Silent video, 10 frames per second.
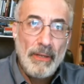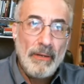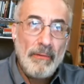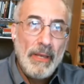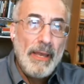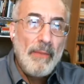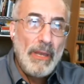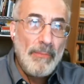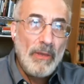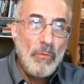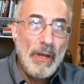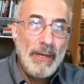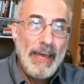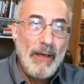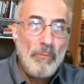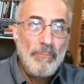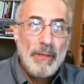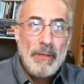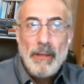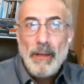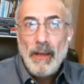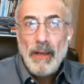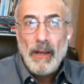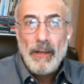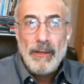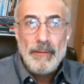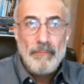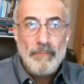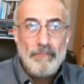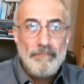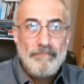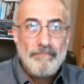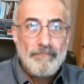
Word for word: And maybe they want to help um,